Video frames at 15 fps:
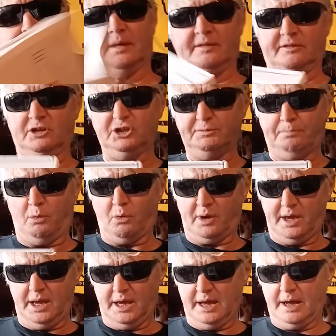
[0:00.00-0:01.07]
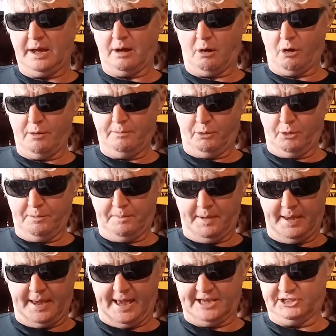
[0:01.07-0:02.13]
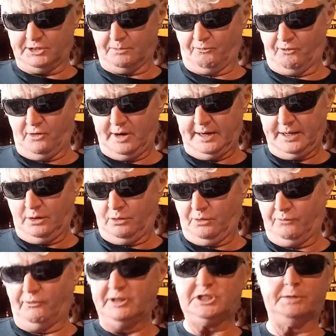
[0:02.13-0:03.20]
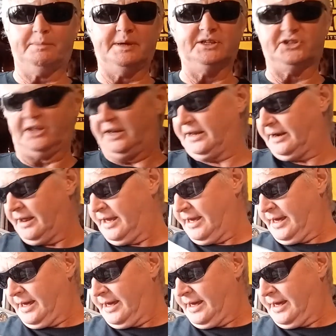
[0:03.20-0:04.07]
This book here, Homebrew Beer, has some really good recipes in it.